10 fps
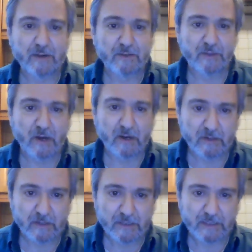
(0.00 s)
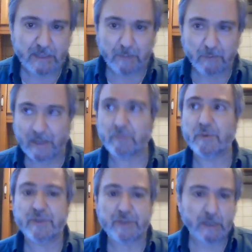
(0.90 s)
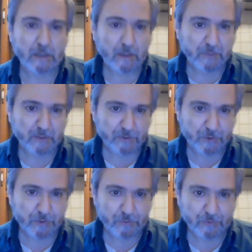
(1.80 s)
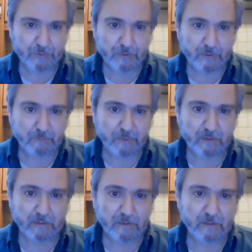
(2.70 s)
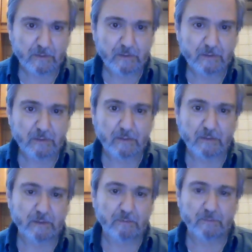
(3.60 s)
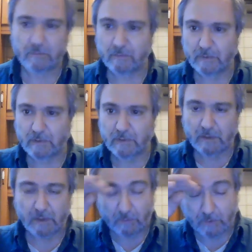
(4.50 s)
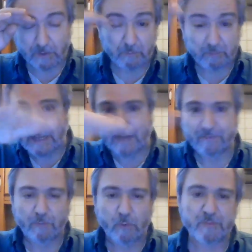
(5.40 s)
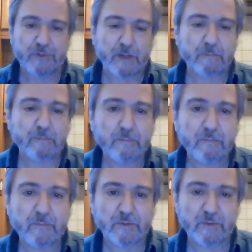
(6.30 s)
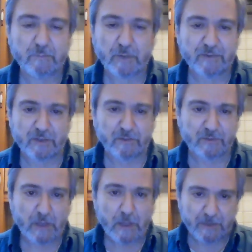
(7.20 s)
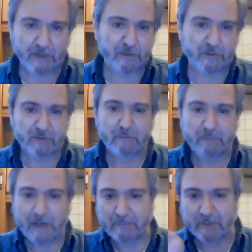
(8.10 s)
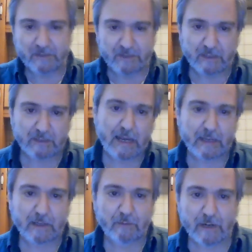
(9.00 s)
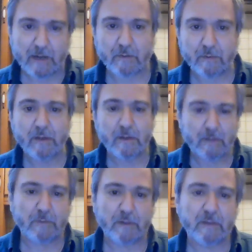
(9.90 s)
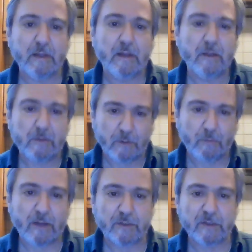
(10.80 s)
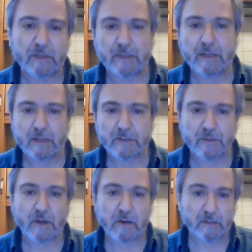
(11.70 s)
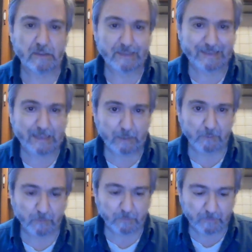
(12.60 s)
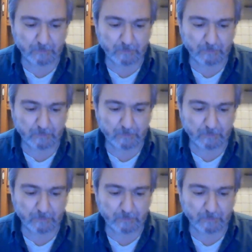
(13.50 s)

that is thaw unstable, that's where you see it up on the shoes, up on the on the you know on the platforms there. You've probably seen those pictures of the pipeline zigzagging around, right? The ground underneath that is thaw unstable.